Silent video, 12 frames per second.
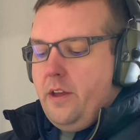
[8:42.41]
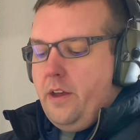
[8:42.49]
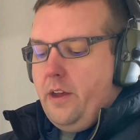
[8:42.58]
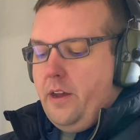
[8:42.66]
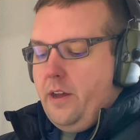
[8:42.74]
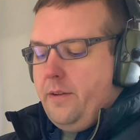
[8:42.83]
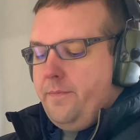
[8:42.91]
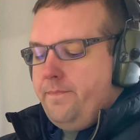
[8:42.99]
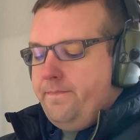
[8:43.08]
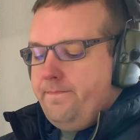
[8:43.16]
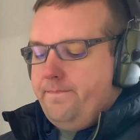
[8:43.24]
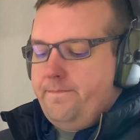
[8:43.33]

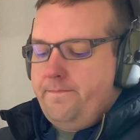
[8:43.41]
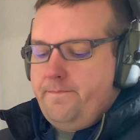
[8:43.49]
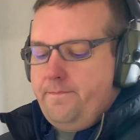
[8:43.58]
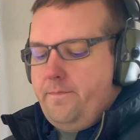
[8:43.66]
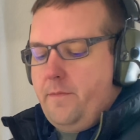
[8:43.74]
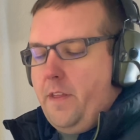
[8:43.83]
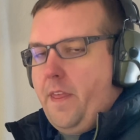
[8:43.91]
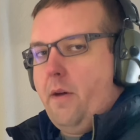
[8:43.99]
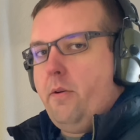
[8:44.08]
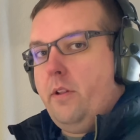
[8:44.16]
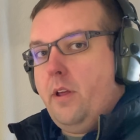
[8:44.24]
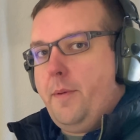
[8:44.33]
and that
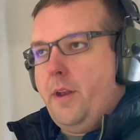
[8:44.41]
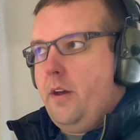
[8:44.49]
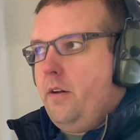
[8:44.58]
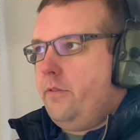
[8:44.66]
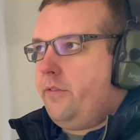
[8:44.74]
would let me know